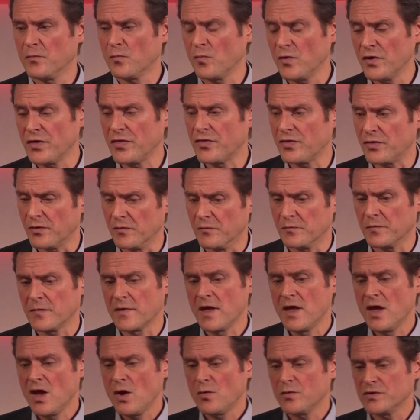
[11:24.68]
with them
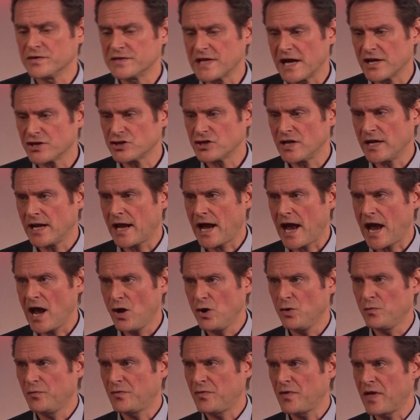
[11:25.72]
was actually
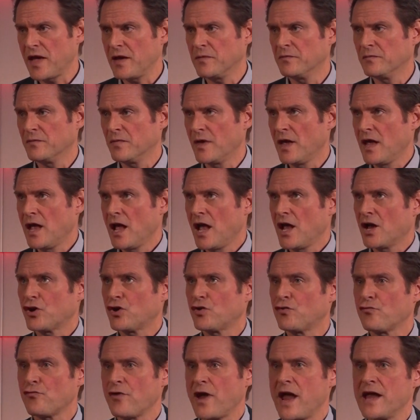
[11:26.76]
help them
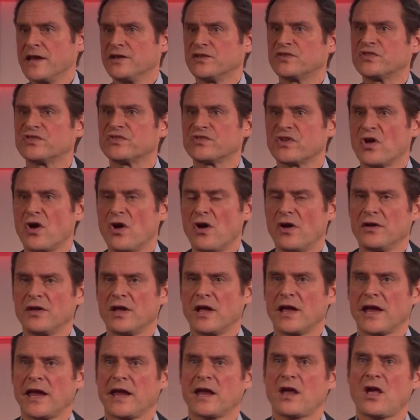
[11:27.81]

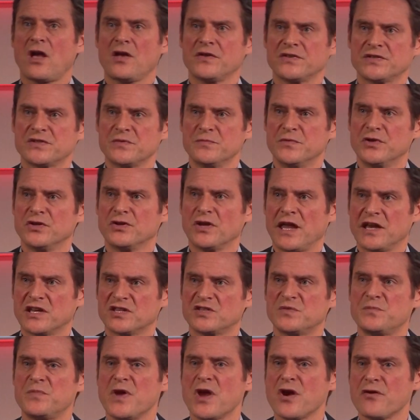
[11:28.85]
start a customer
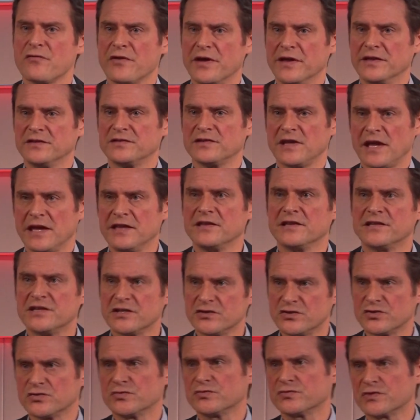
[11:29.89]
experience in the
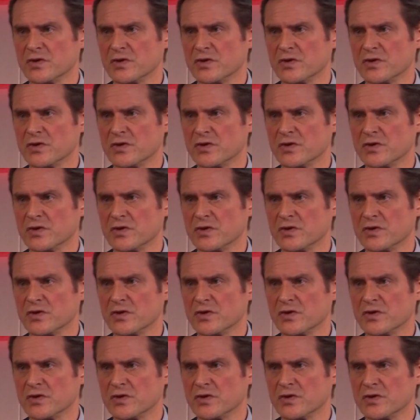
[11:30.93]
digital